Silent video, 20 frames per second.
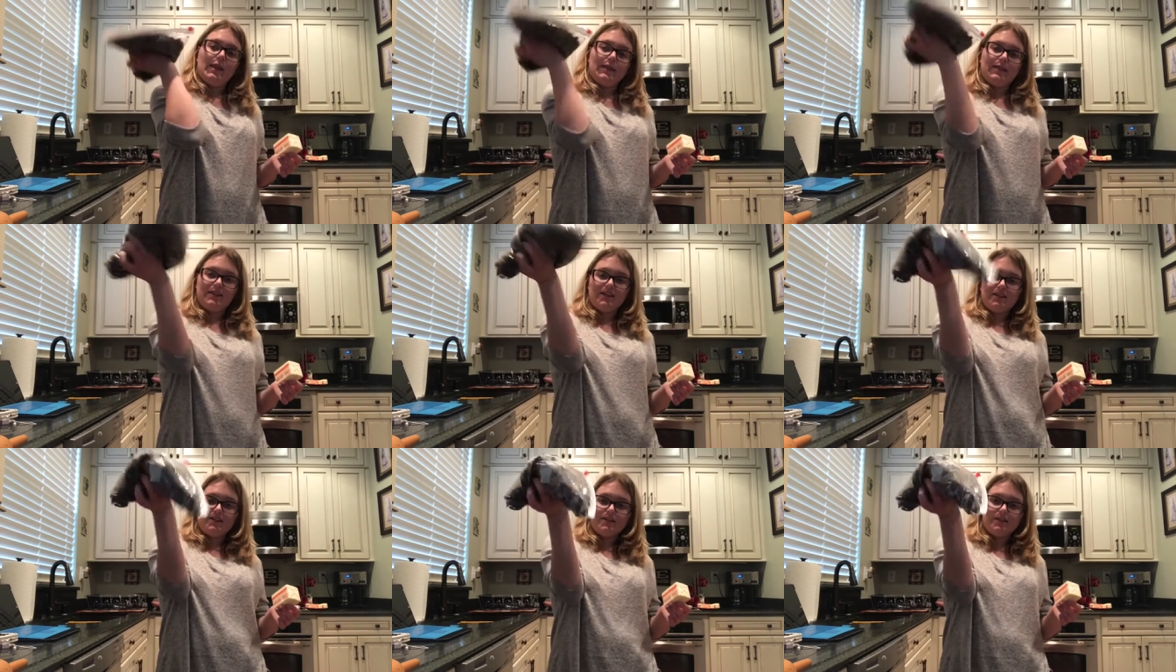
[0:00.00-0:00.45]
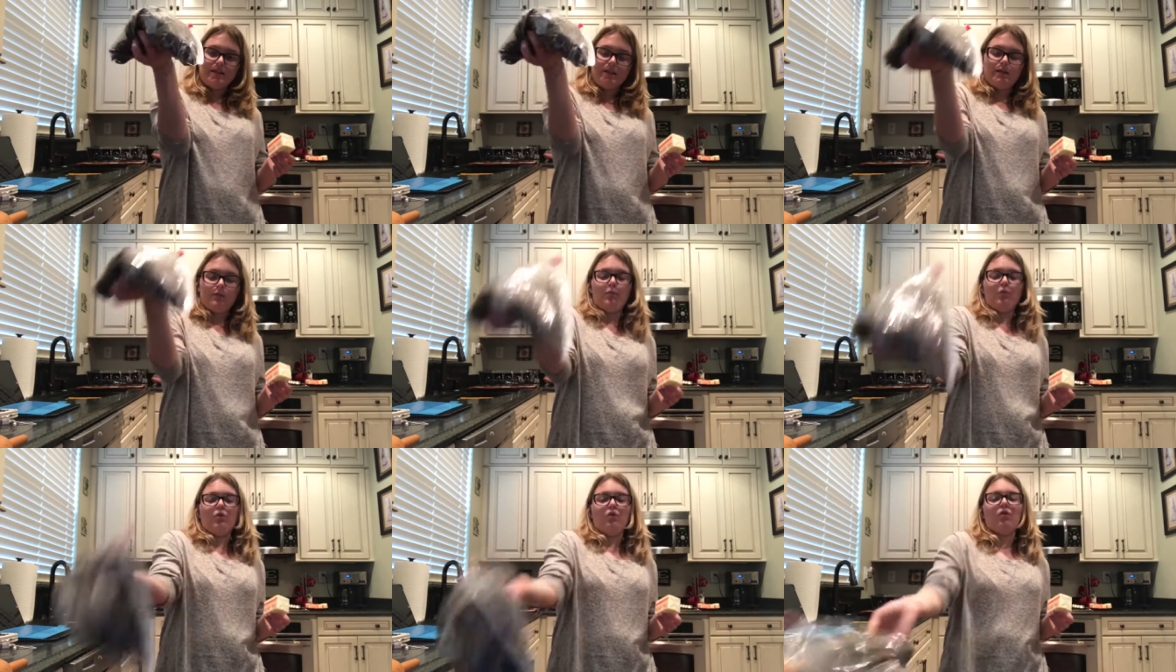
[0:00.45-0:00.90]
these in
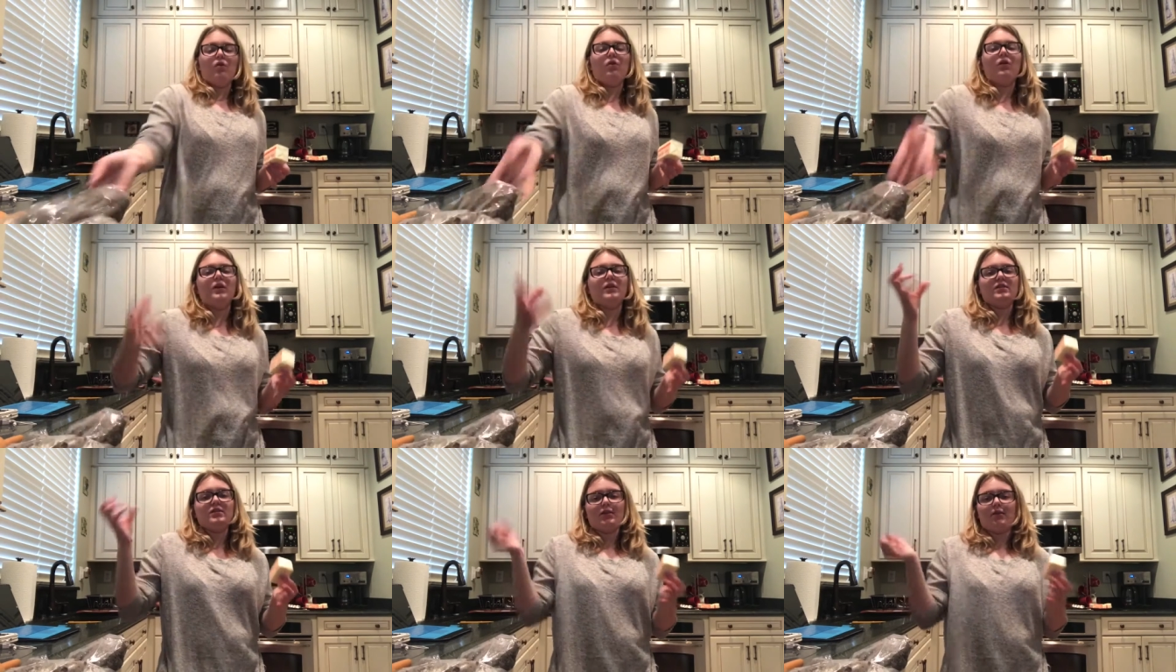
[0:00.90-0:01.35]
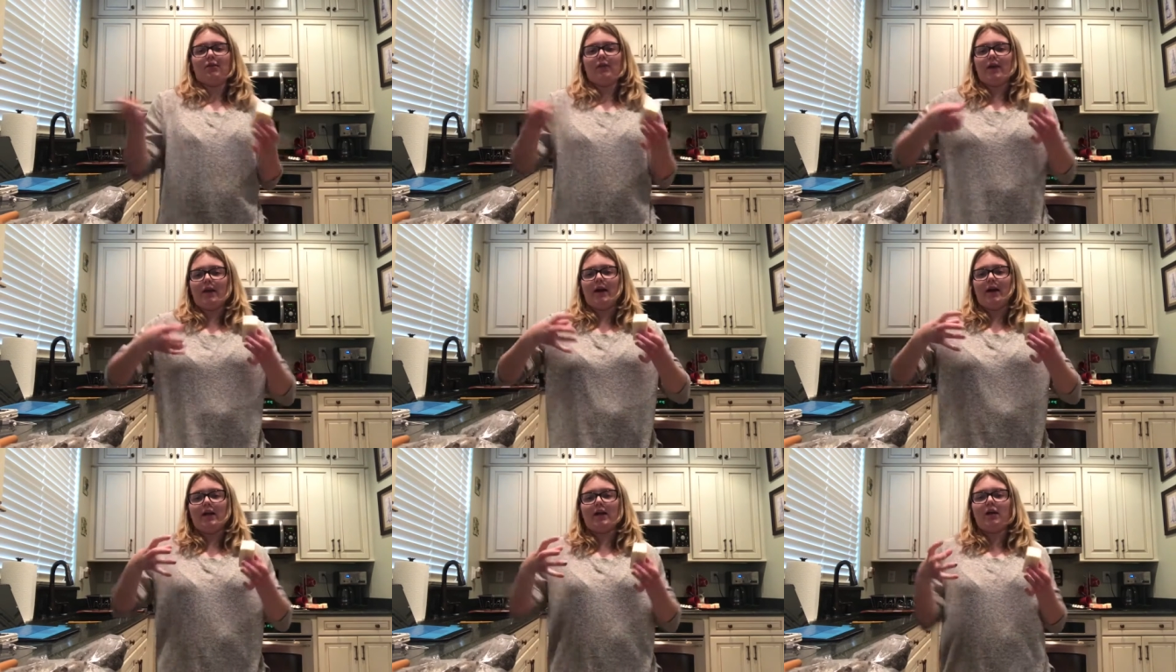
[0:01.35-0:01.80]
a bowl until
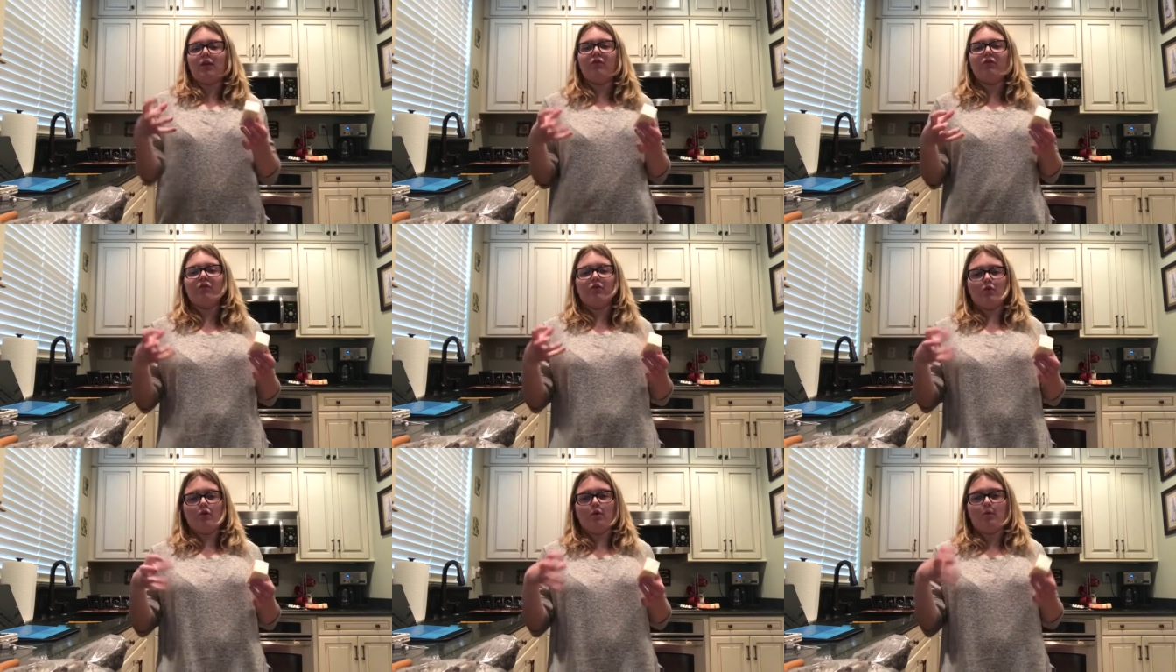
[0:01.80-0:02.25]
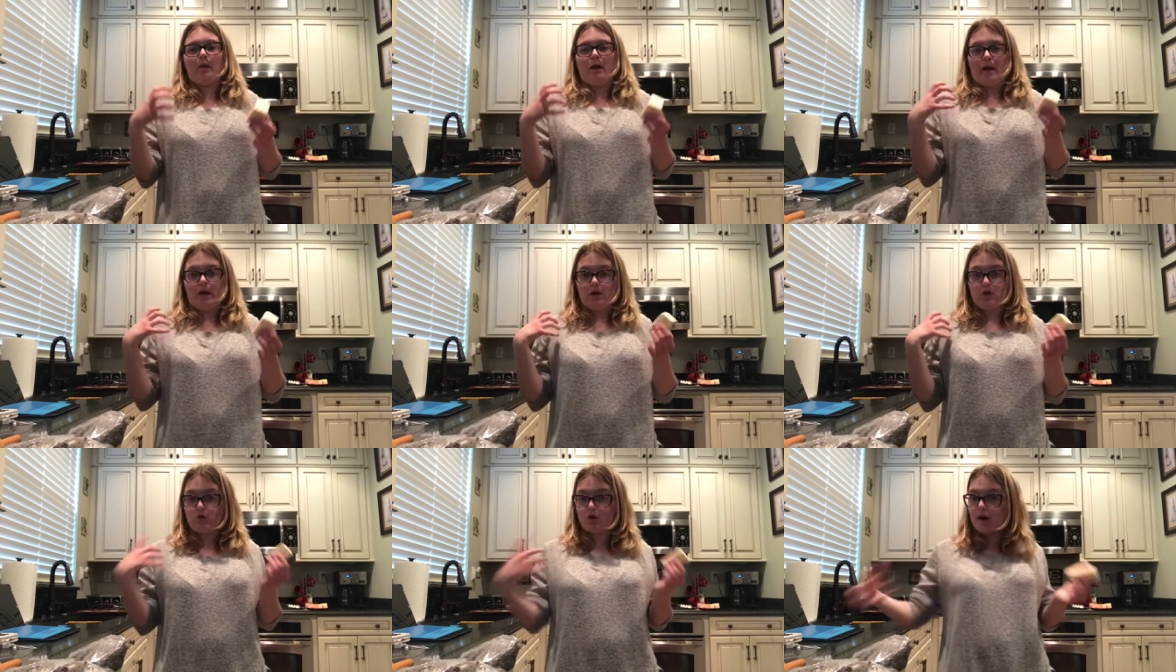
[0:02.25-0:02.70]
they kind of form
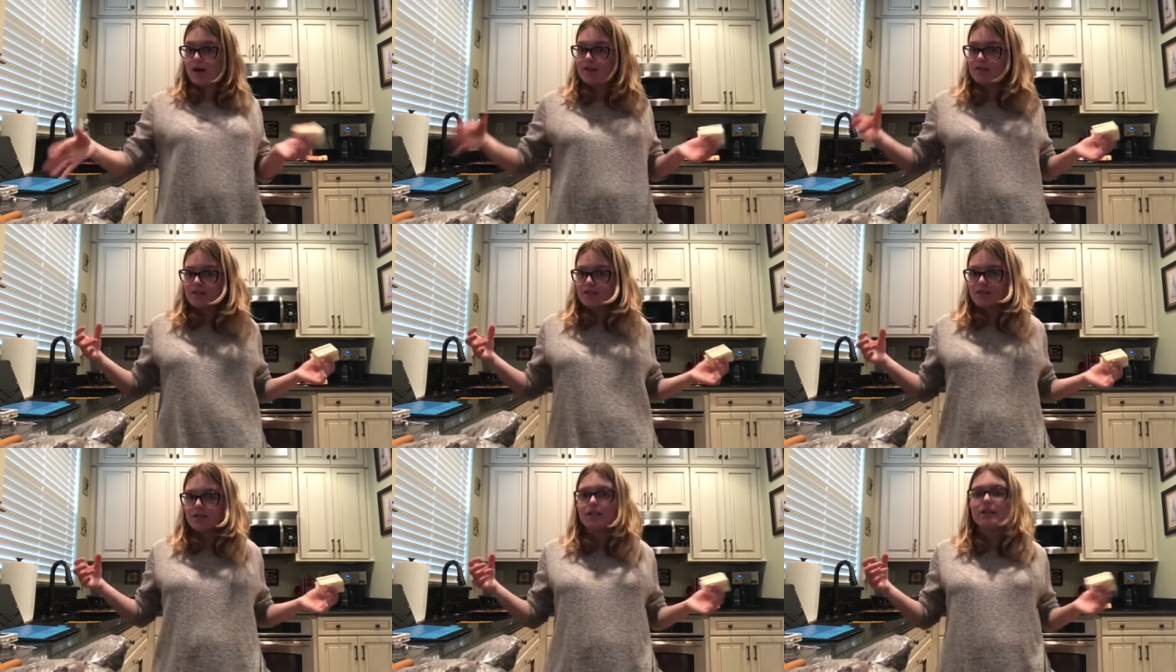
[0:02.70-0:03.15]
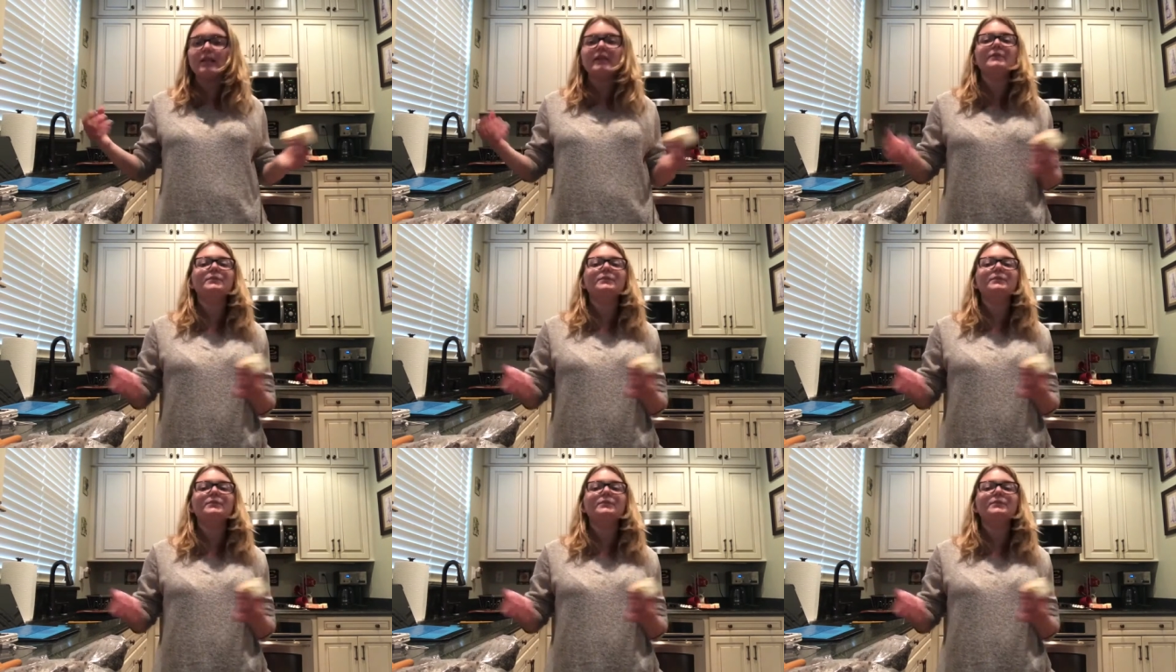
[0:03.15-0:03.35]
a crust.